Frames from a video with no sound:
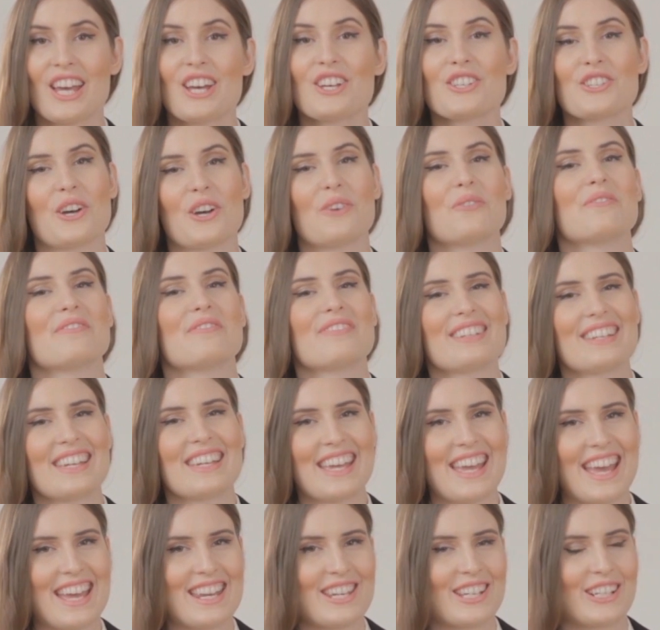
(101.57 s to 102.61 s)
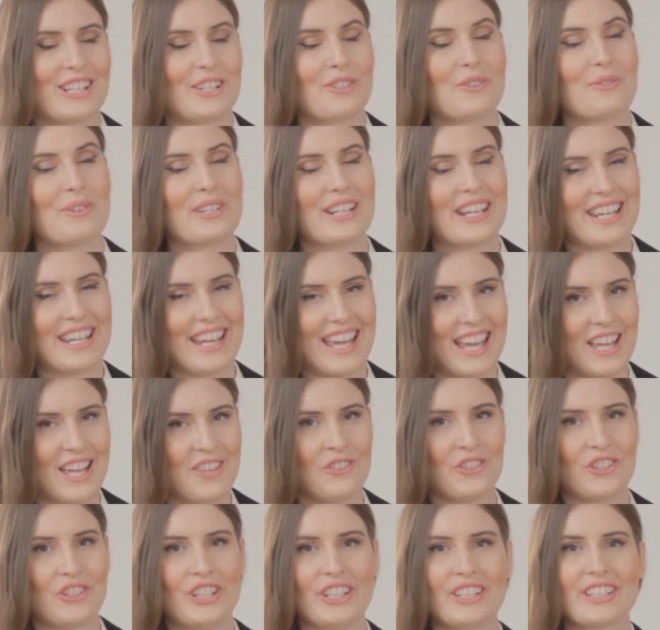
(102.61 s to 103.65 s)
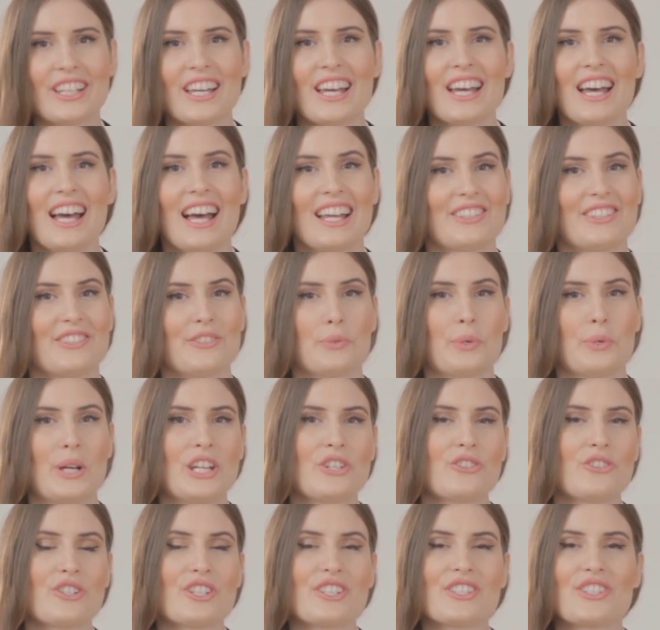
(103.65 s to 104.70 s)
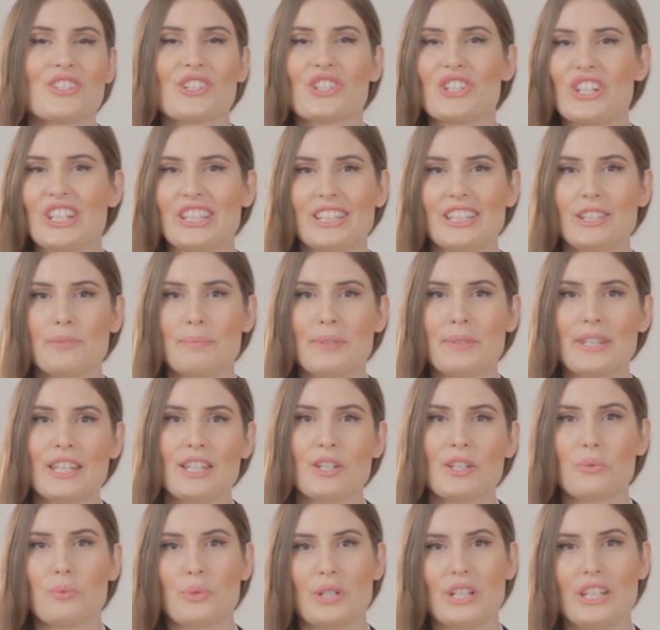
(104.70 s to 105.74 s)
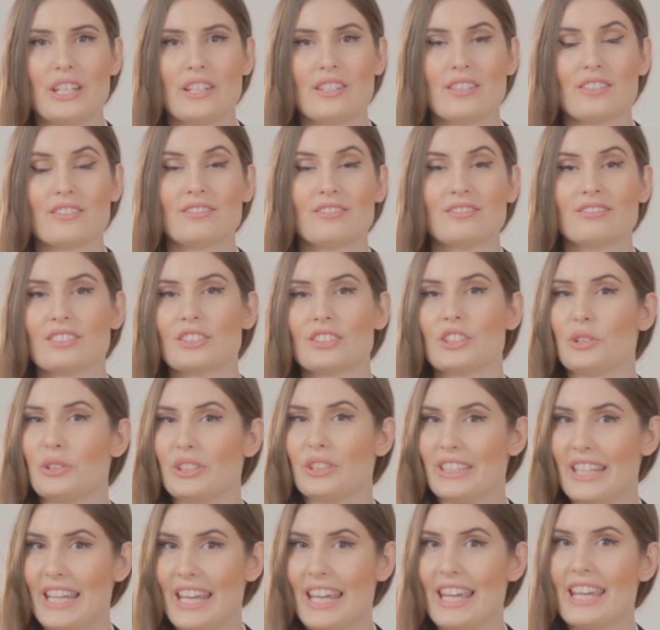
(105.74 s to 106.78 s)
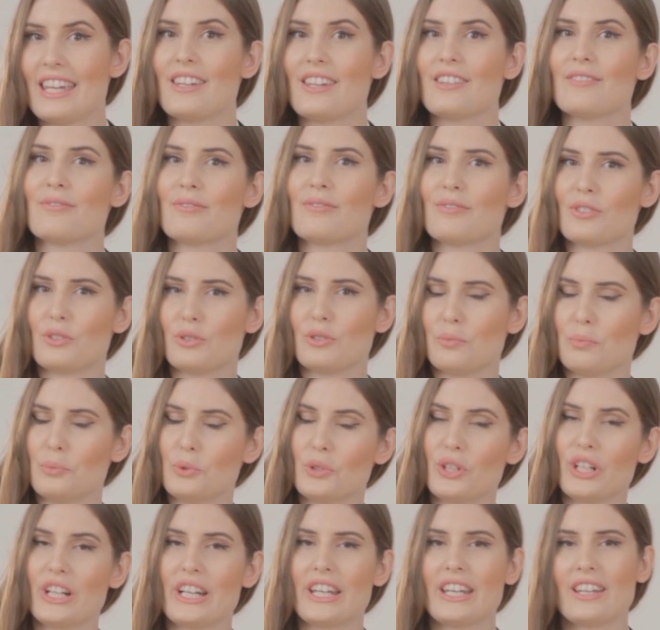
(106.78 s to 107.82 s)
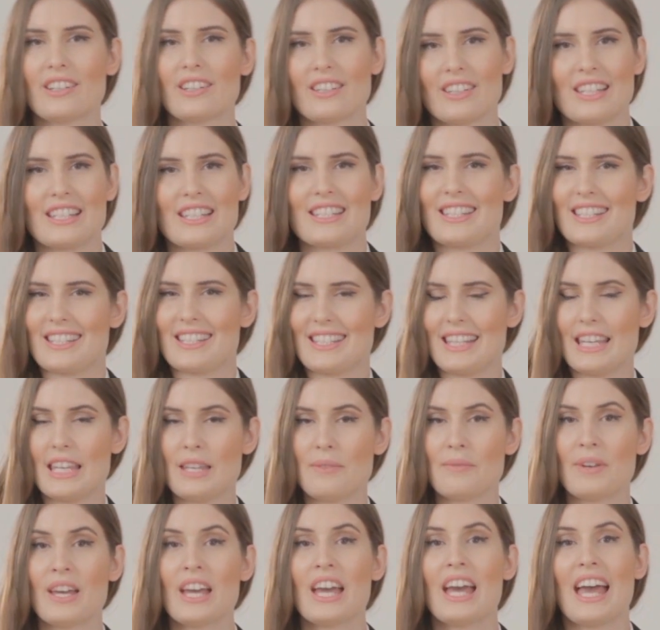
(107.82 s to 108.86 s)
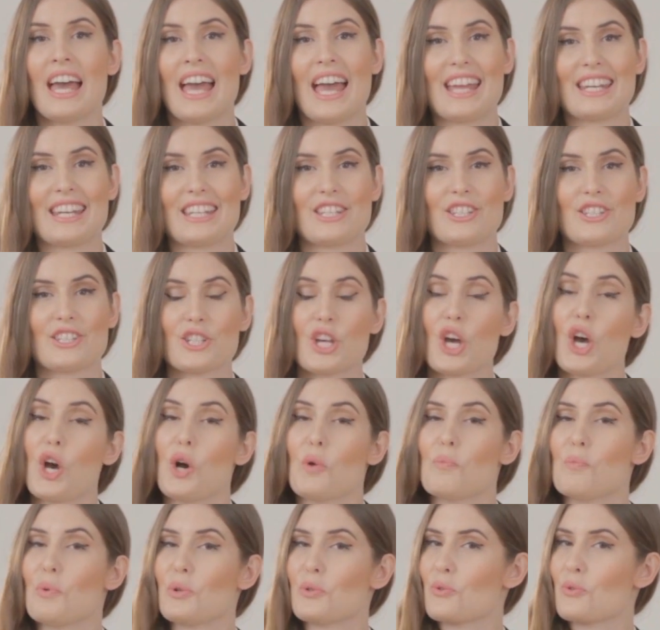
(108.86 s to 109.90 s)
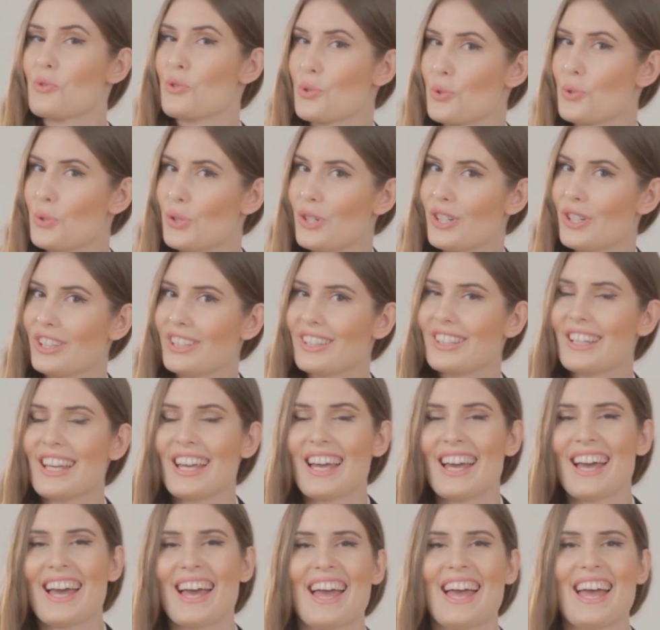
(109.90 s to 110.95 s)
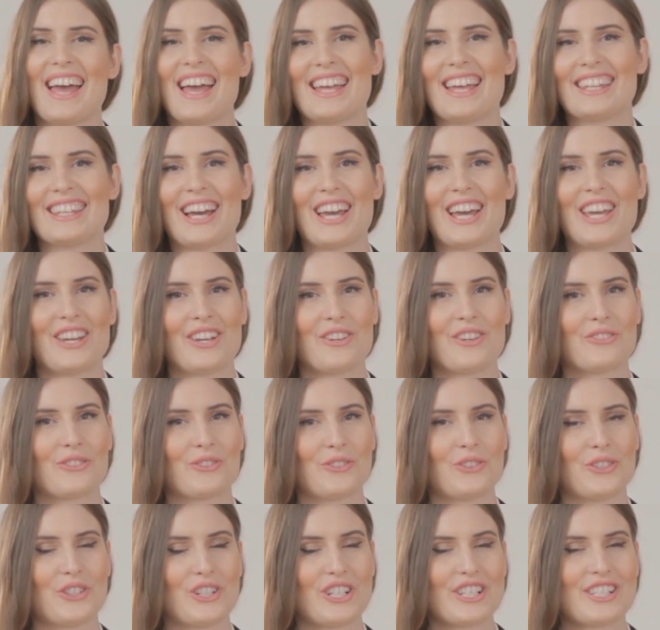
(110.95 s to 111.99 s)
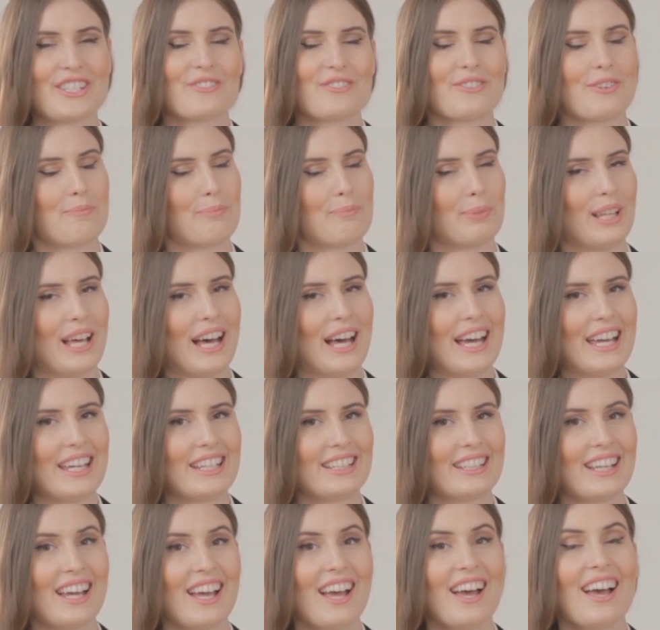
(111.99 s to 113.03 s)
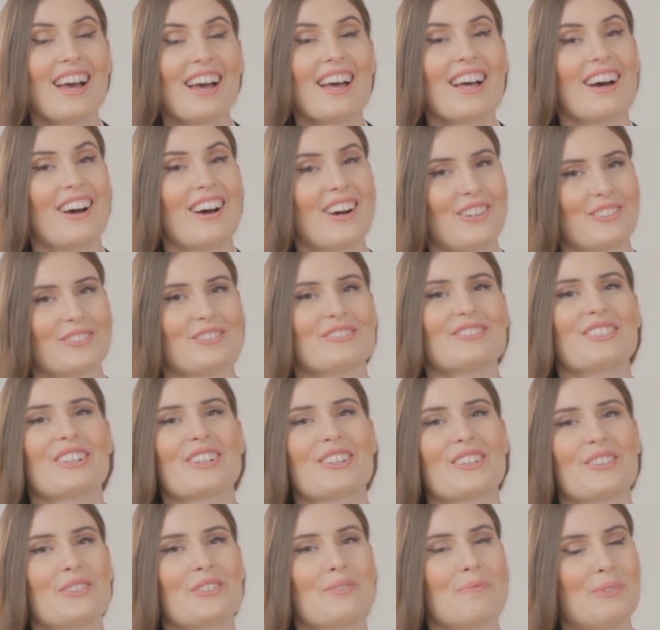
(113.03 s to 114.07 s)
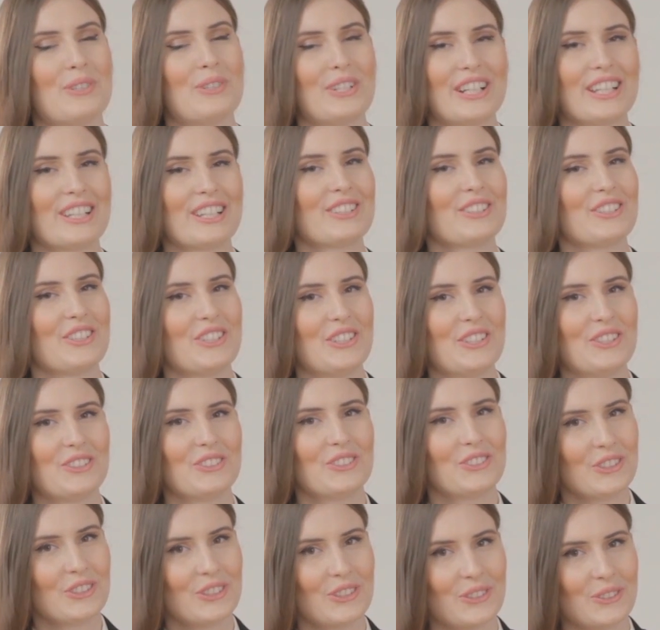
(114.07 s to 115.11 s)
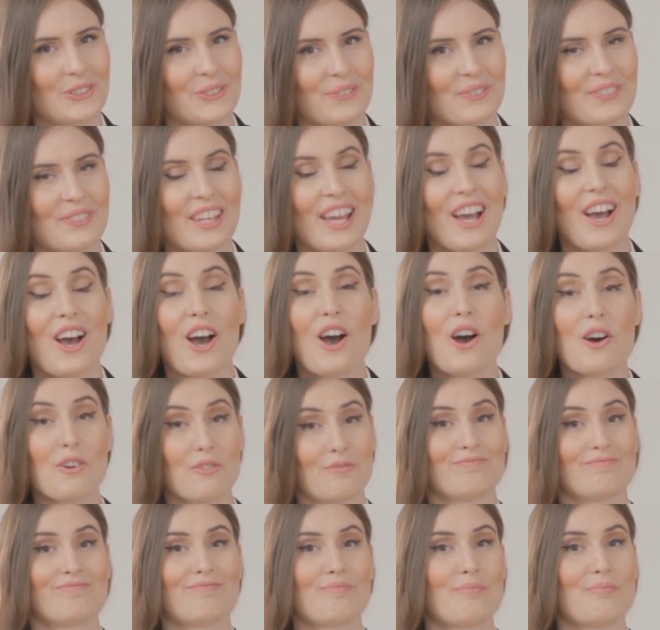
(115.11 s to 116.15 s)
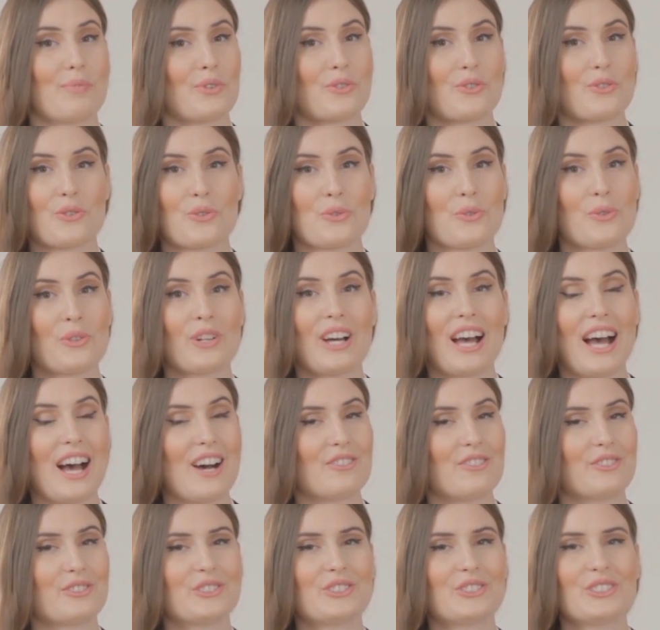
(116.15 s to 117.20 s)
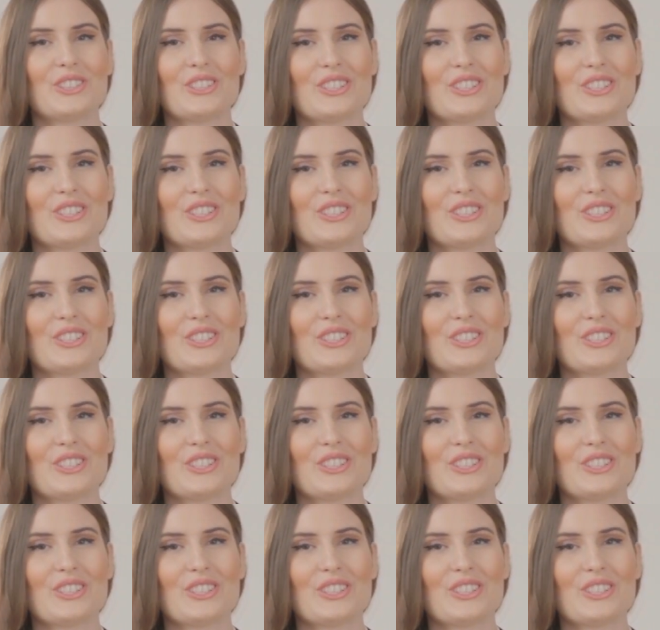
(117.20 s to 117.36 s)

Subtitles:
So, anyhow, when I entered, the waitress greeted me with good day, good morning, it's the same, and it's bonjour. And I, of course, replied, oh, good morning to you too. Bonjour à vous